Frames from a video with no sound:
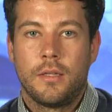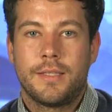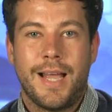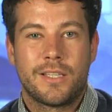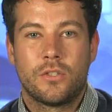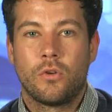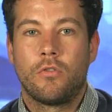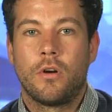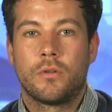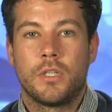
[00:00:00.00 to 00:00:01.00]
Taxes
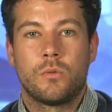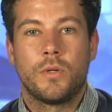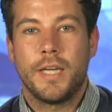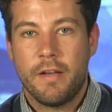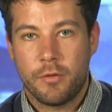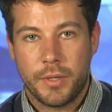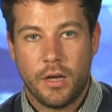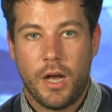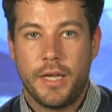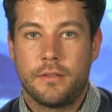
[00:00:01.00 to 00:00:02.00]
or royalties would never be
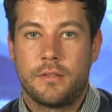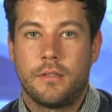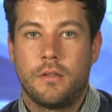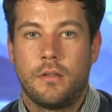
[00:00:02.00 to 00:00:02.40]
hiked.